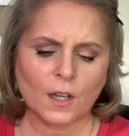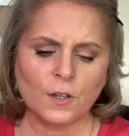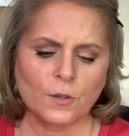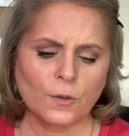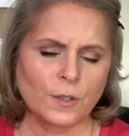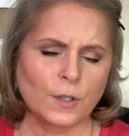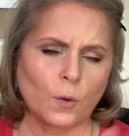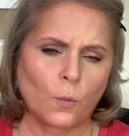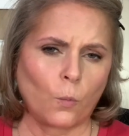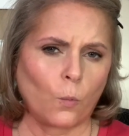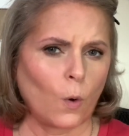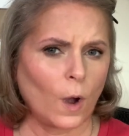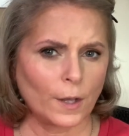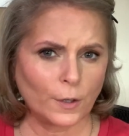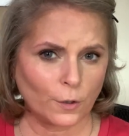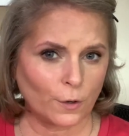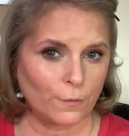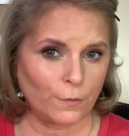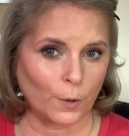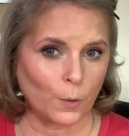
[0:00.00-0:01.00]
So it's a
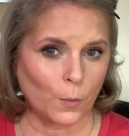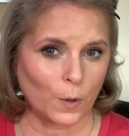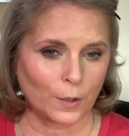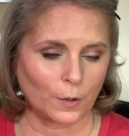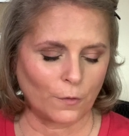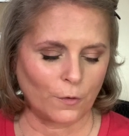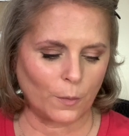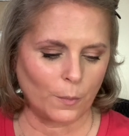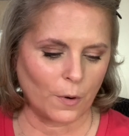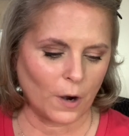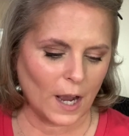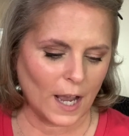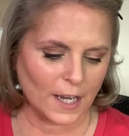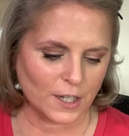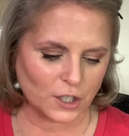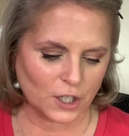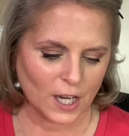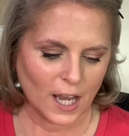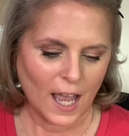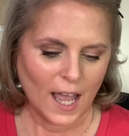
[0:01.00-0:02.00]
wonderful, wonderful
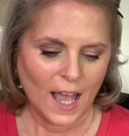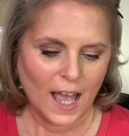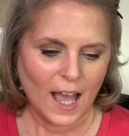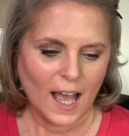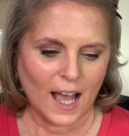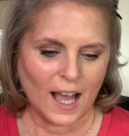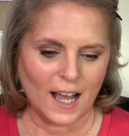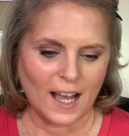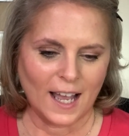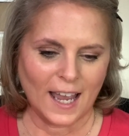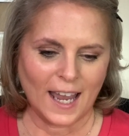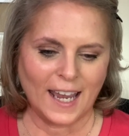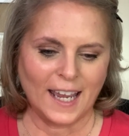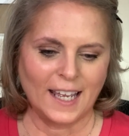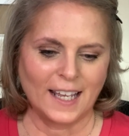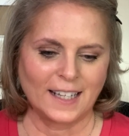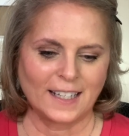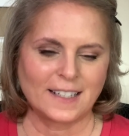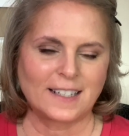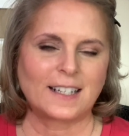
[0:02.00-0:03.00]
brush.
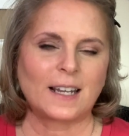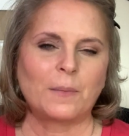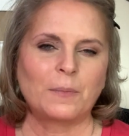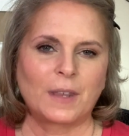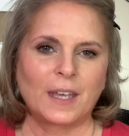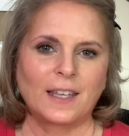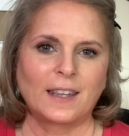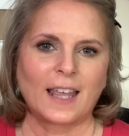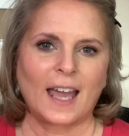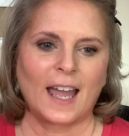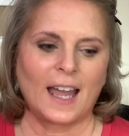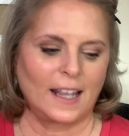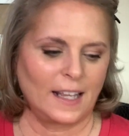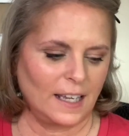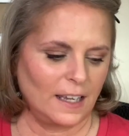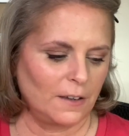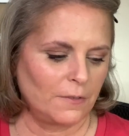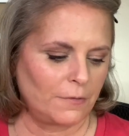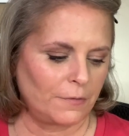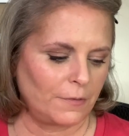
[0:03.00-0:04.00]
And something that
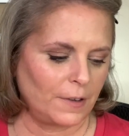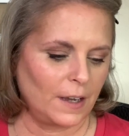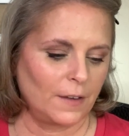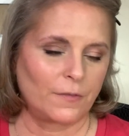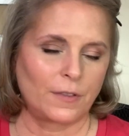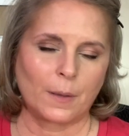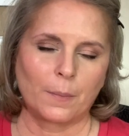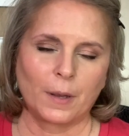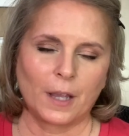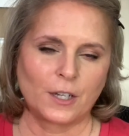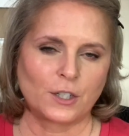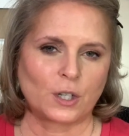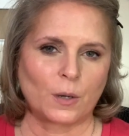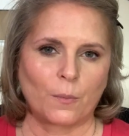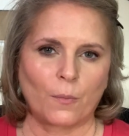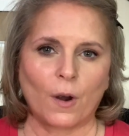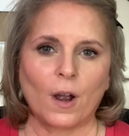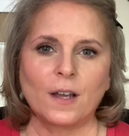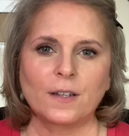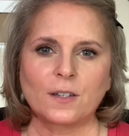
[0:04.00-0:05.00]
if the blush
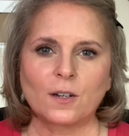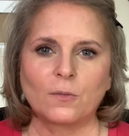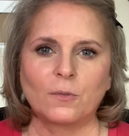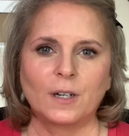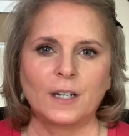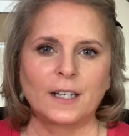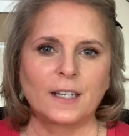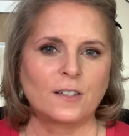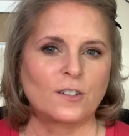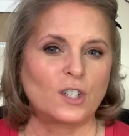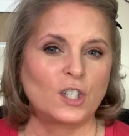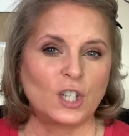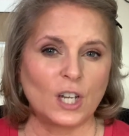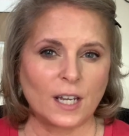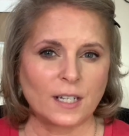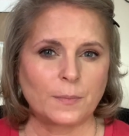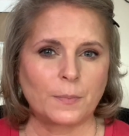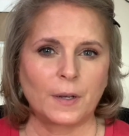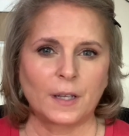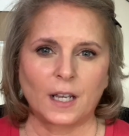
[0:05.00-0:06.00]
and bronzer one is
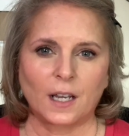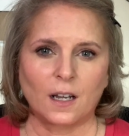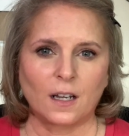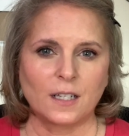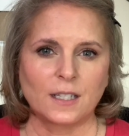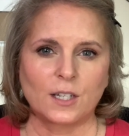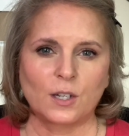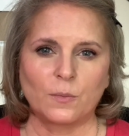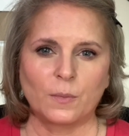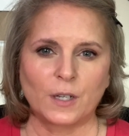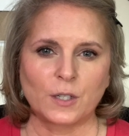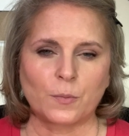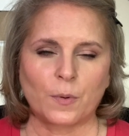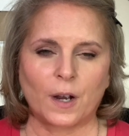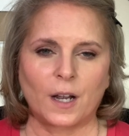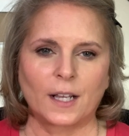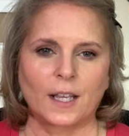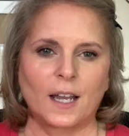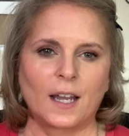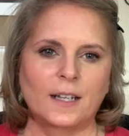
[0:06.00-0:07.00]
just putting on too much
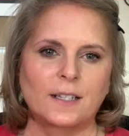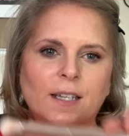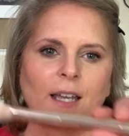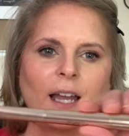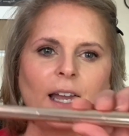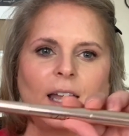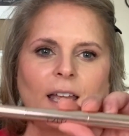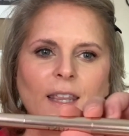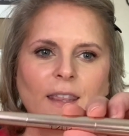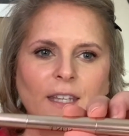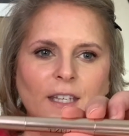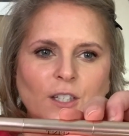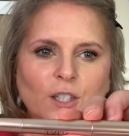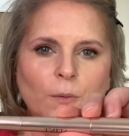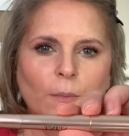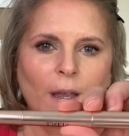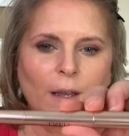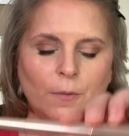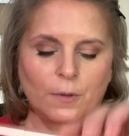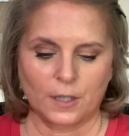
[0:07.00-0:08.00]
product, then you
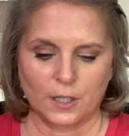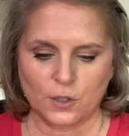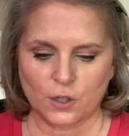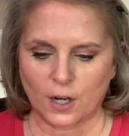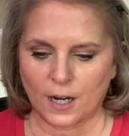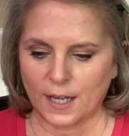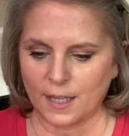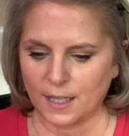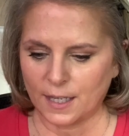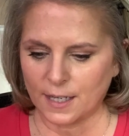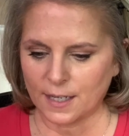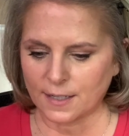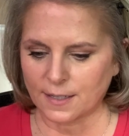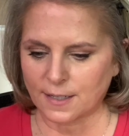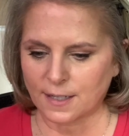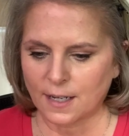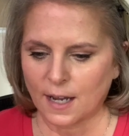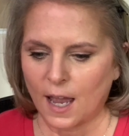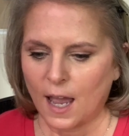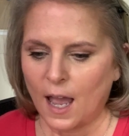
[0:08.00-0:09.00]
may want to try
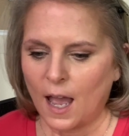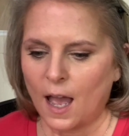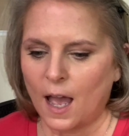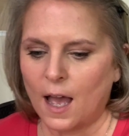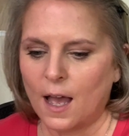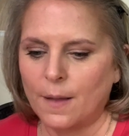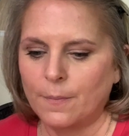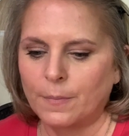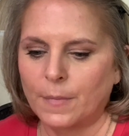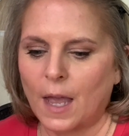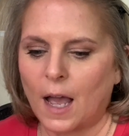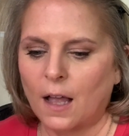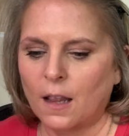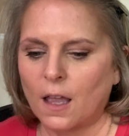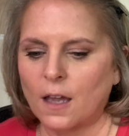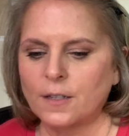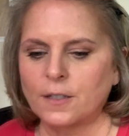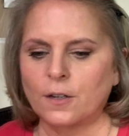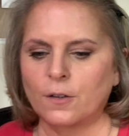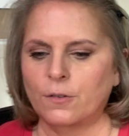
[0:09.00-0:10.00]
this. I'll
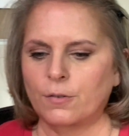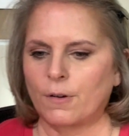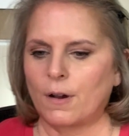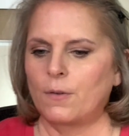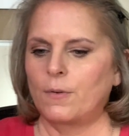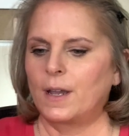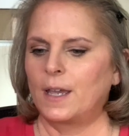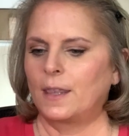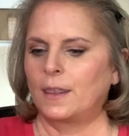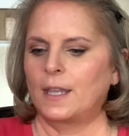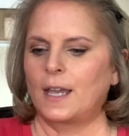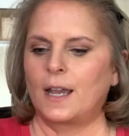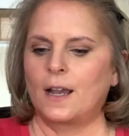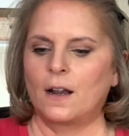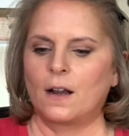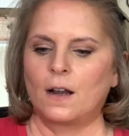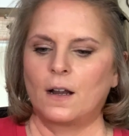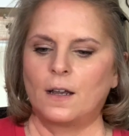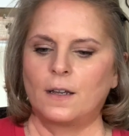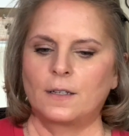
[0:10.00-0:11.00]
also throw in
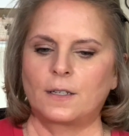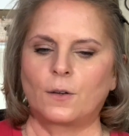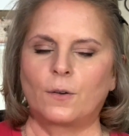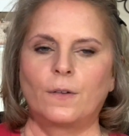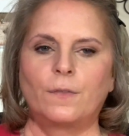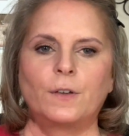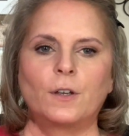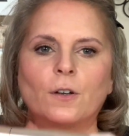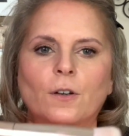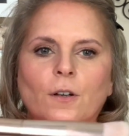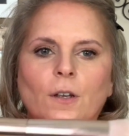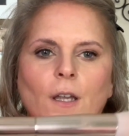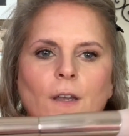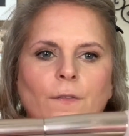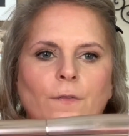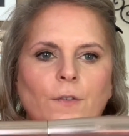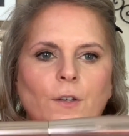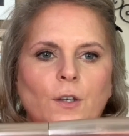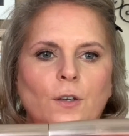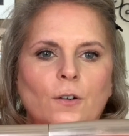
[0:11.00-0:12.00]
there, so if
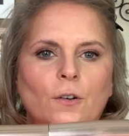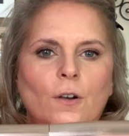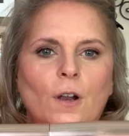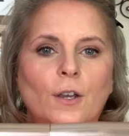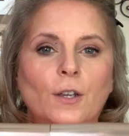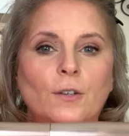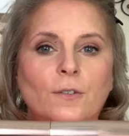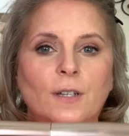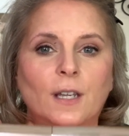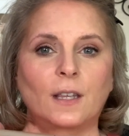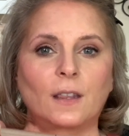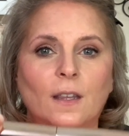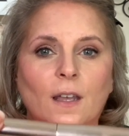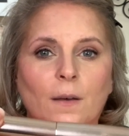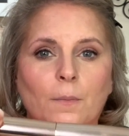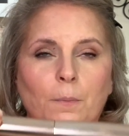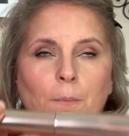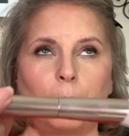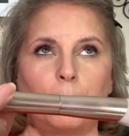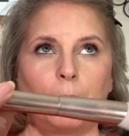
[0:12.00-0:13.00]
you're using
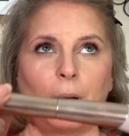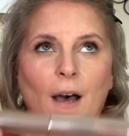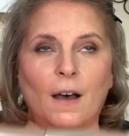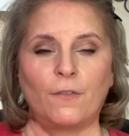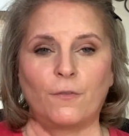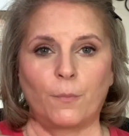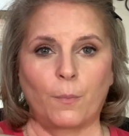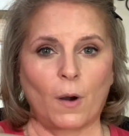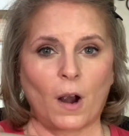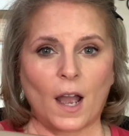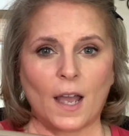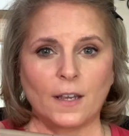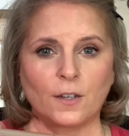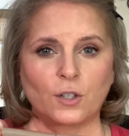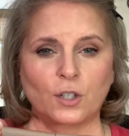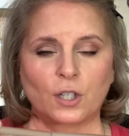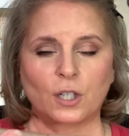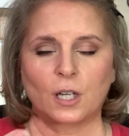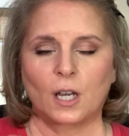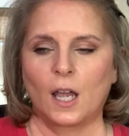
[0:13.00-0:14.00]
the buff
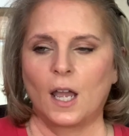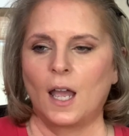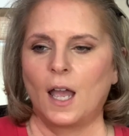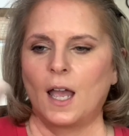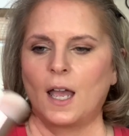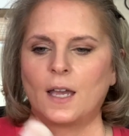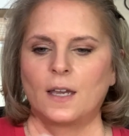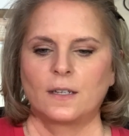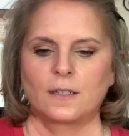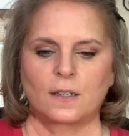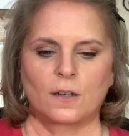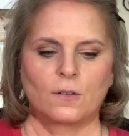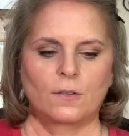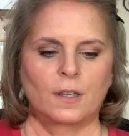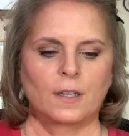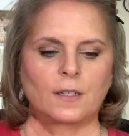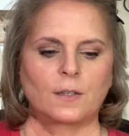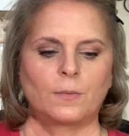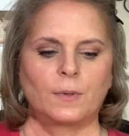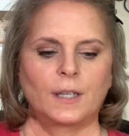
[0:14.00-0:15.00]
brush, so
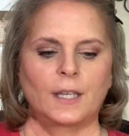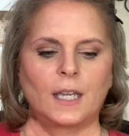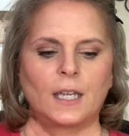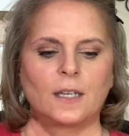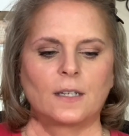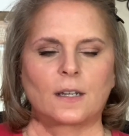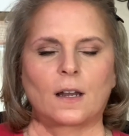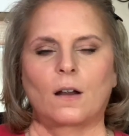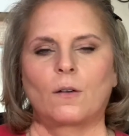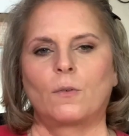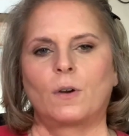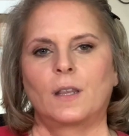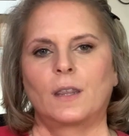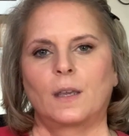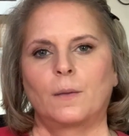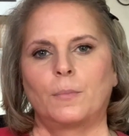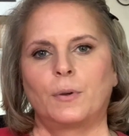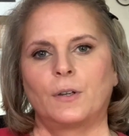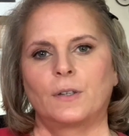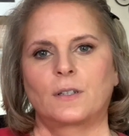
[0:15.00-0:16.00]
this one is our one
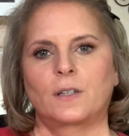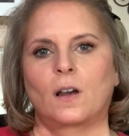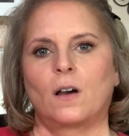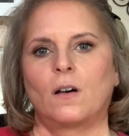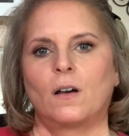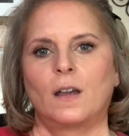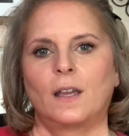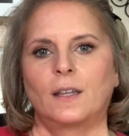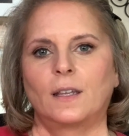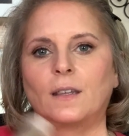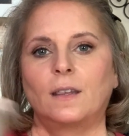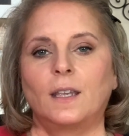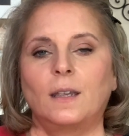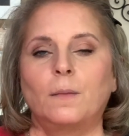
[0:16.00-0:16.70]
that puts on the